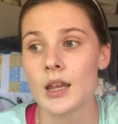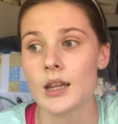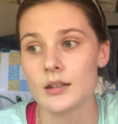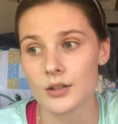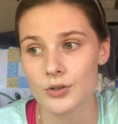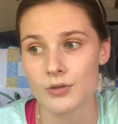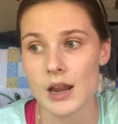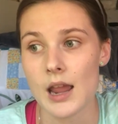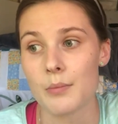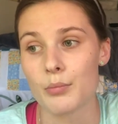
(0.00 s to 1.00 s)

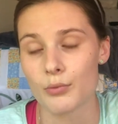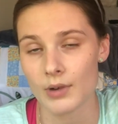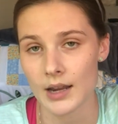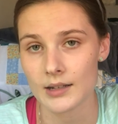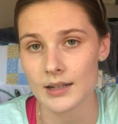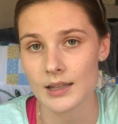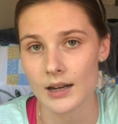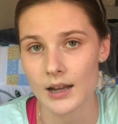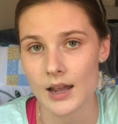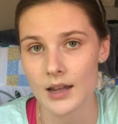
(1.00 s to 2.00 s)
industry and branding that
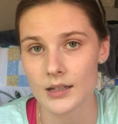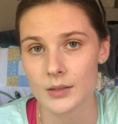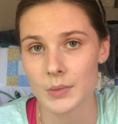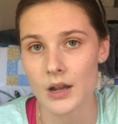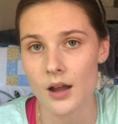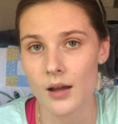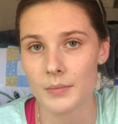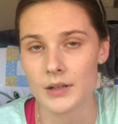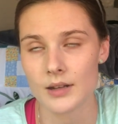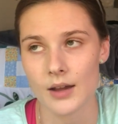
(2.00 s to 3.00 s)
it has
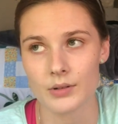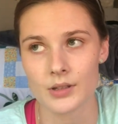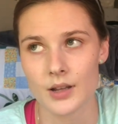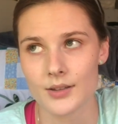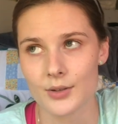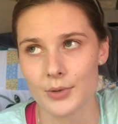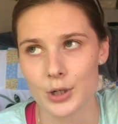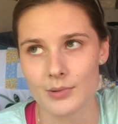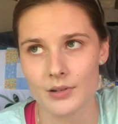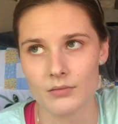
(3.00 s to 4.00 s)
become and how it's not so
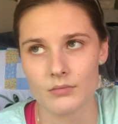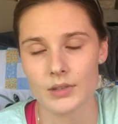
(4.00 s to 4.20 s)
much about